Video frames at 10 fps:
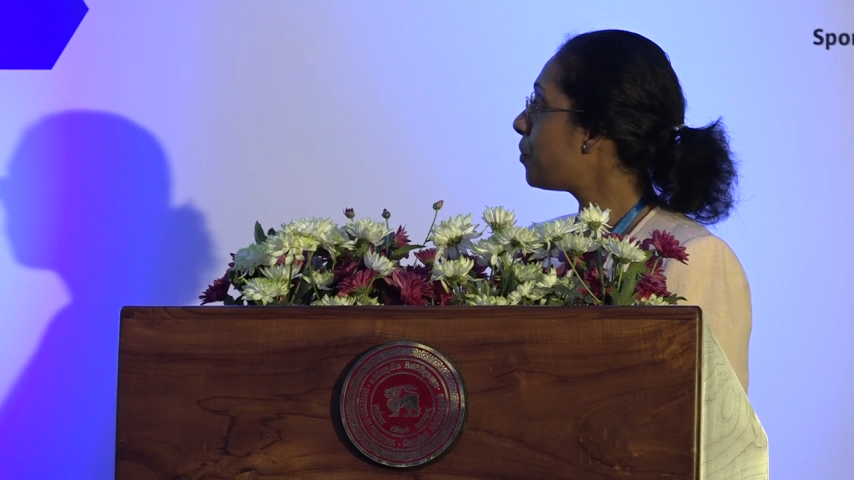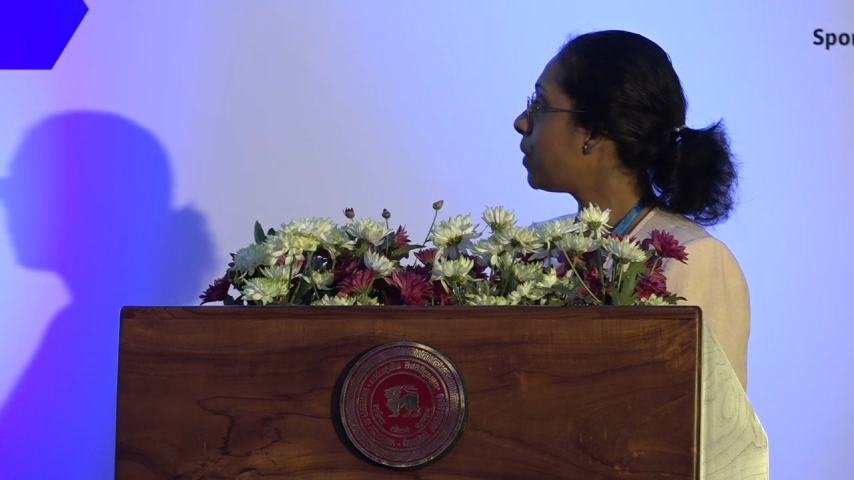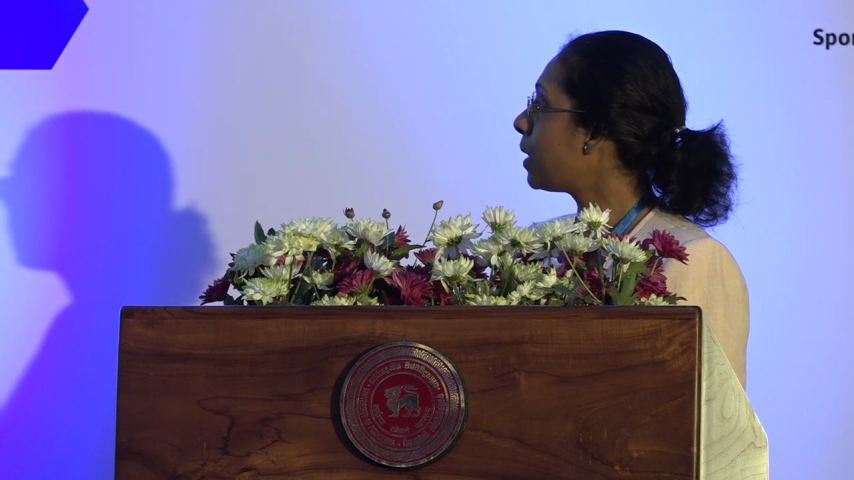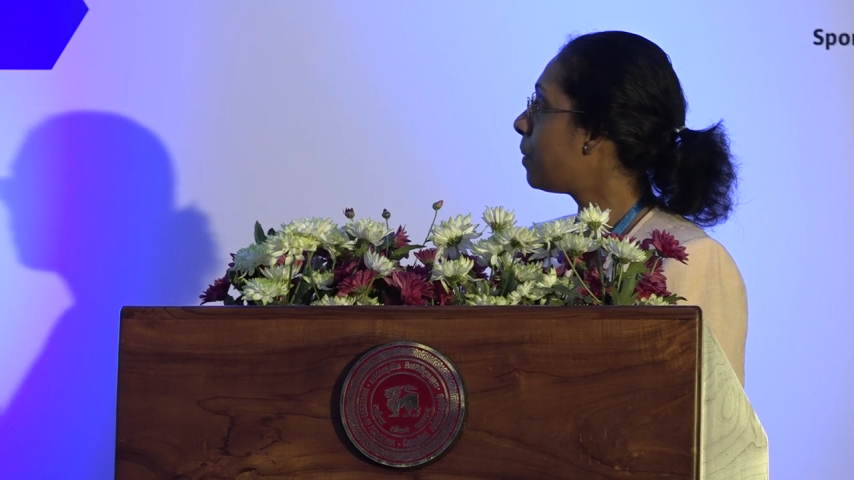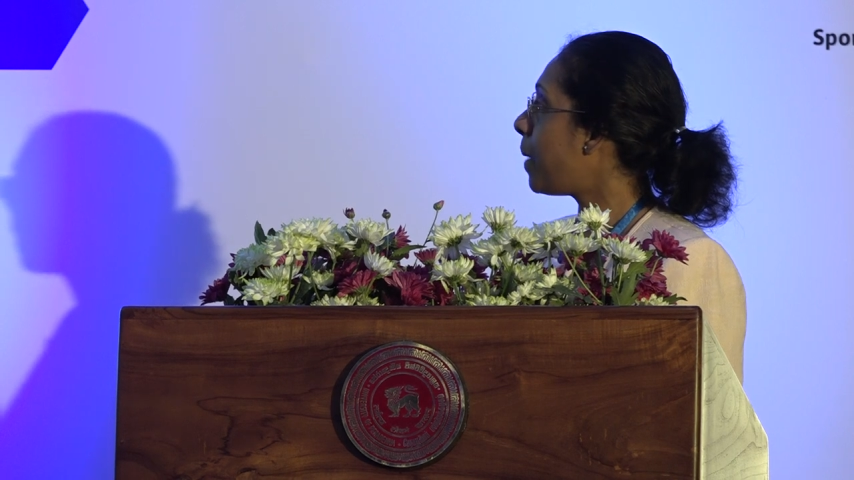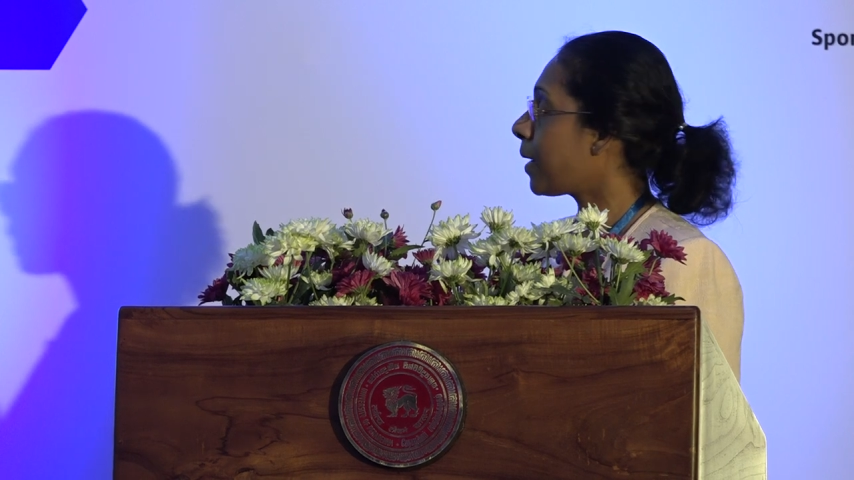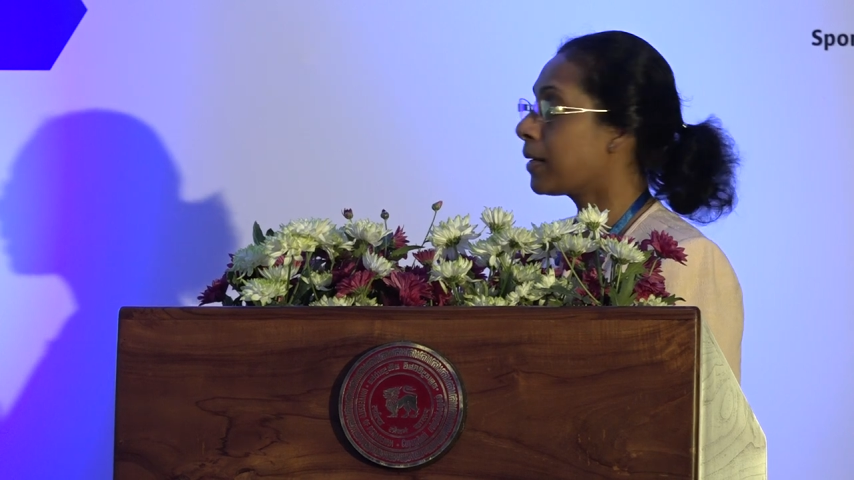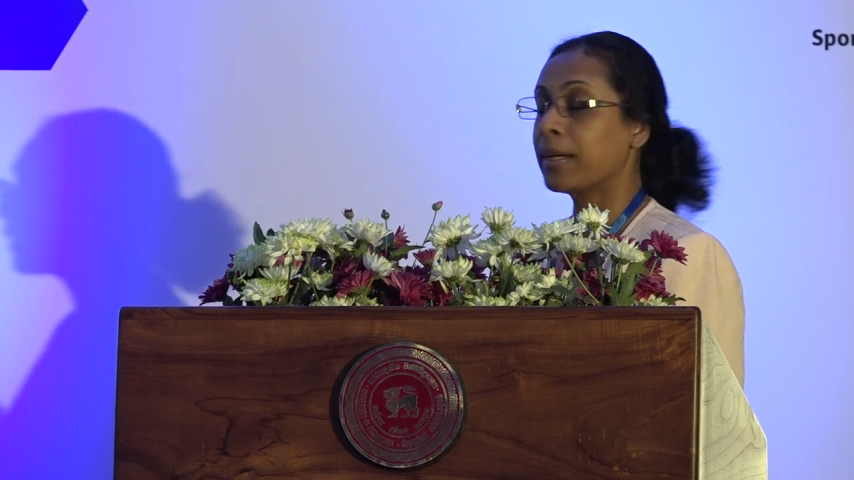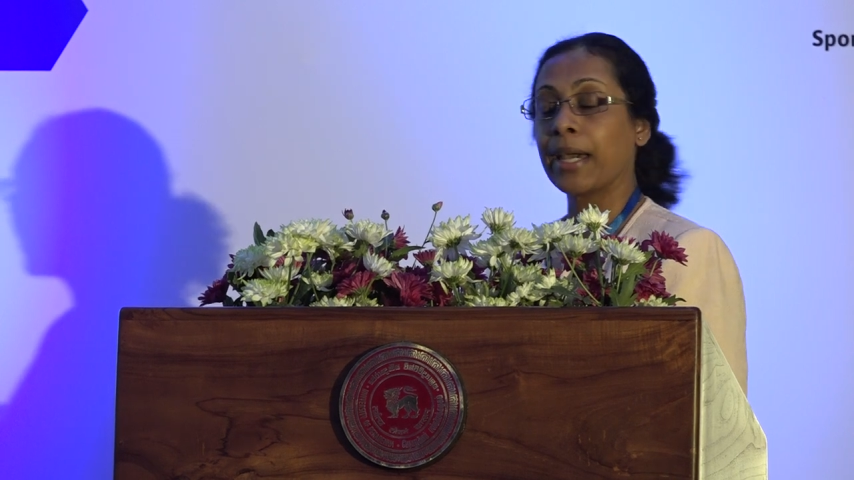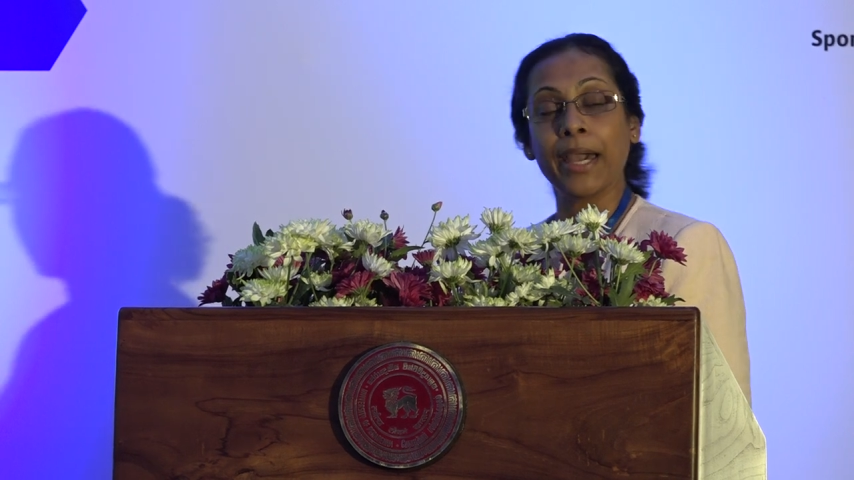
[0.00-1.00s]
figure back
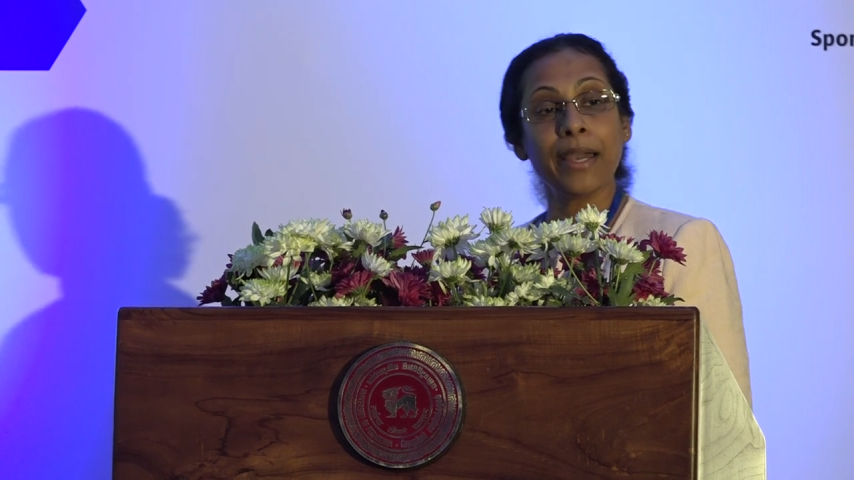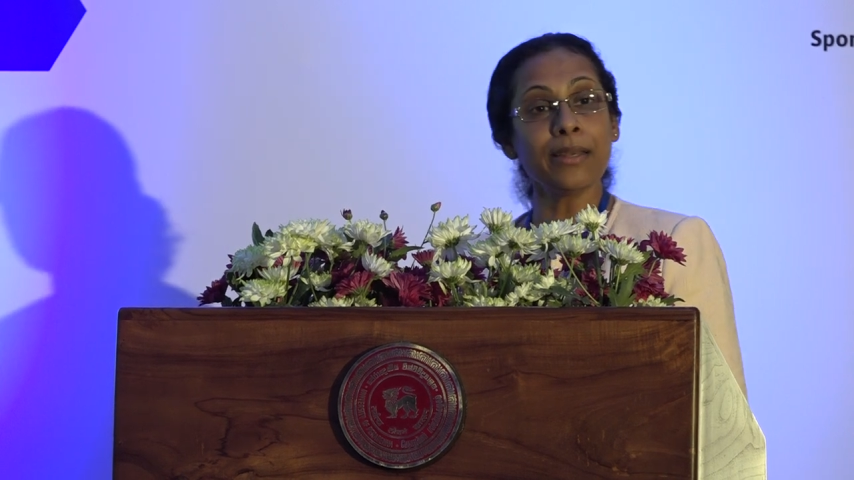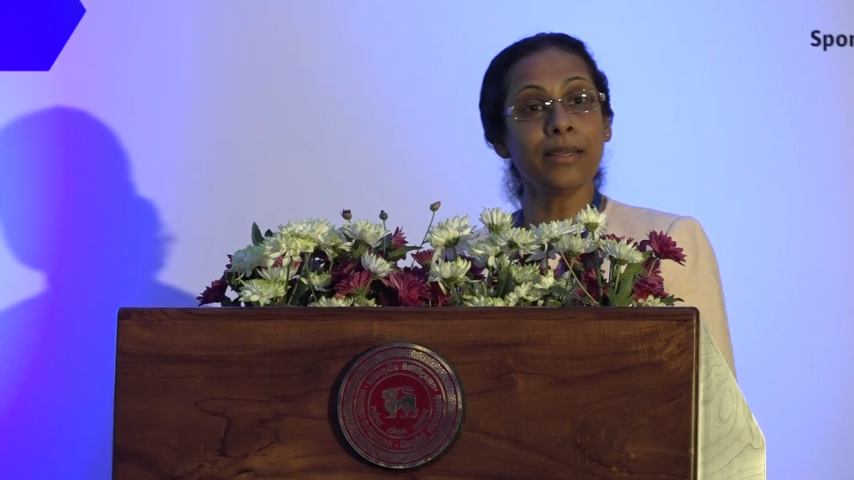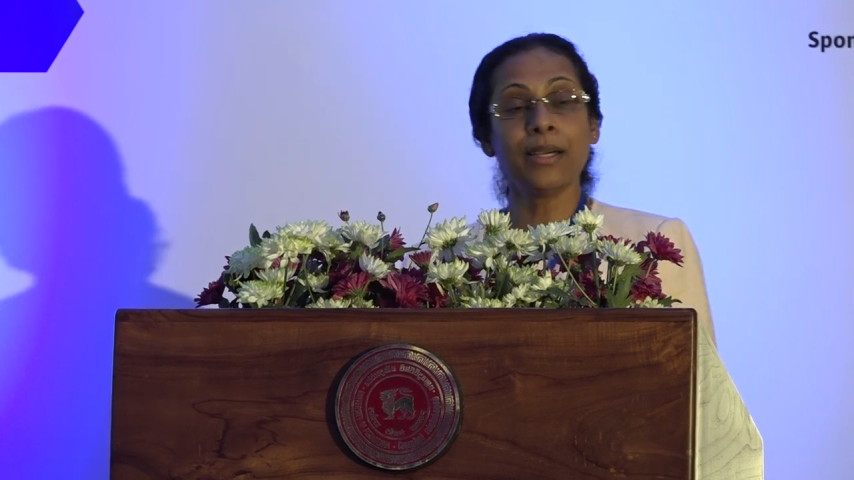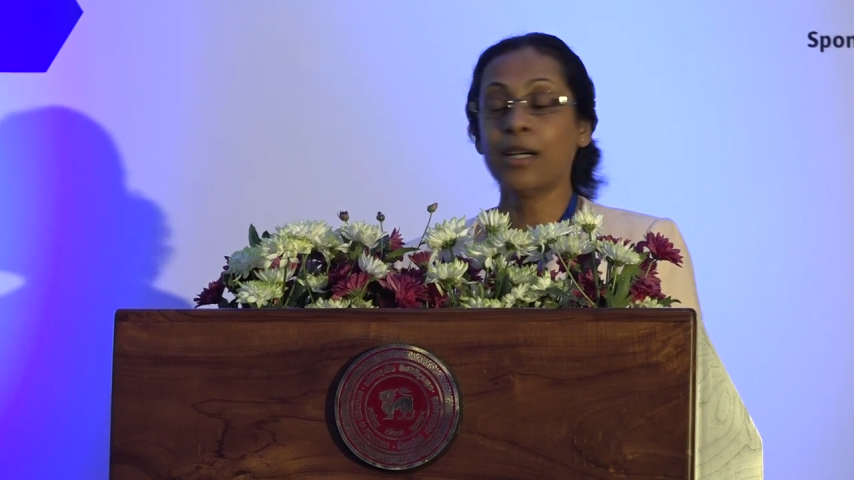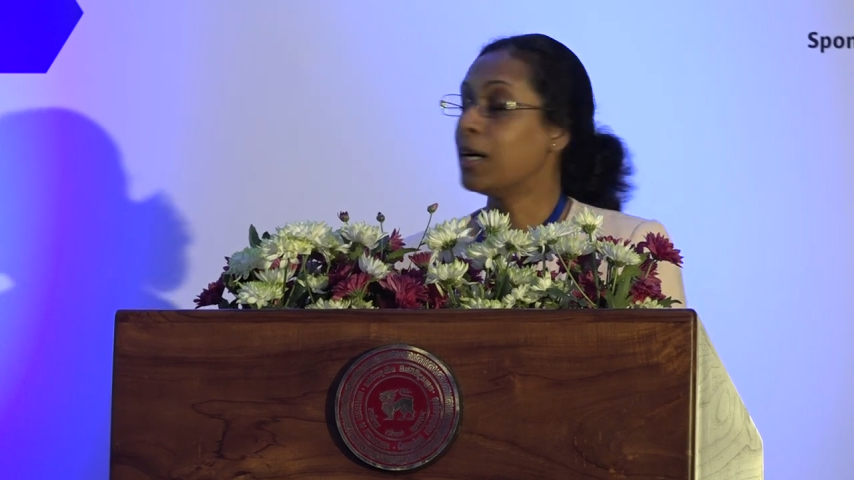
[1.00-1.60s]
again,